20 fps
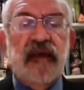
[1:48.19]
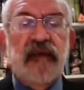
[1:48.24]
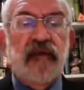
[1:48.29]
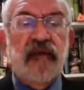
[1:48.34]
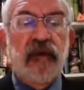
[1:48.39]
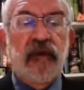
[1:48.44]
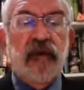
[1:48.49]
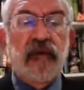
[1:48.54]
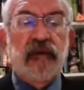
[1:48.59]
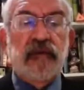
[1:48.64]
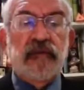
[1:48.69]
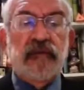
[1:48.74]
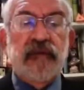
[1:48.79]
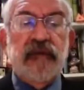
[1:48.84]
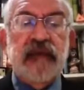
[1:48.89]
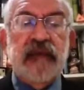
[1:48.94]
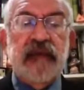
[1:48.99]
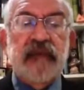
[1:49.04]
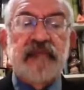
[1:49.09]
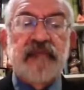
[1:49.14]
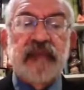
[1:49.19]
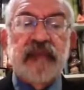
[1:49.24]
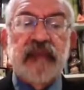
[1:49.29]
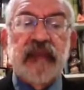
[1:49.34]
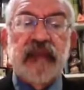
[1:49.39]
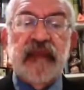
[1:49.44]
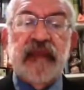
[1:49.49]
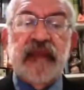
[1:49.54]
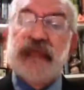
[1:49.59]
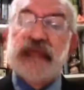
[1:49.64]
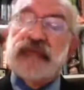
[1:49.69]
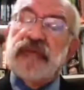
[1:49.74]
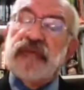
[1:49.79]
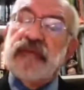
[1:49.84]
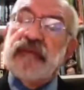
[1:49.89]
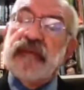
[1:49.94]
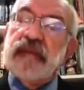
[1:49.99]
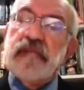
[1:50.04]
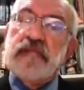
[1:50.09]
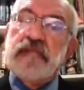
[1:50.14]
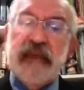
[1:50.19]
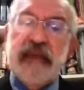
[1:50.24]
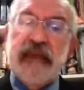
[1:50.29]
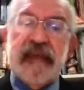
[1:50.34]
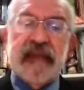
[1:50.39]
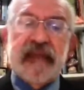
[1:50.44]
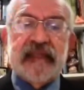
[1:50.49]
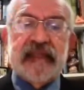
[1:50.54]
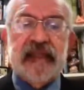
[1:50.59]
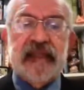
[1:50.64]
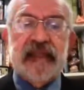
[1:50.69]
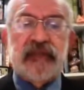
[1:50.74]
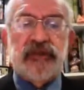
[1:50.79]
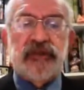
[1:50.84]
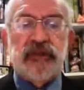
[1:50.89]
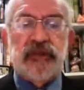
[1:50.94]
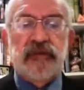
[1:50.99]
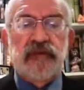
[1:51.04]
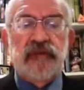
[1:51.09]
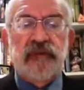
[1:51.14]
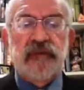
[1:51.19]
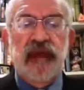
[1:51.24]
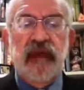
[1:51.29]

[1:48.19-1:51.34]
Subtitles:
this will be the biggest issue.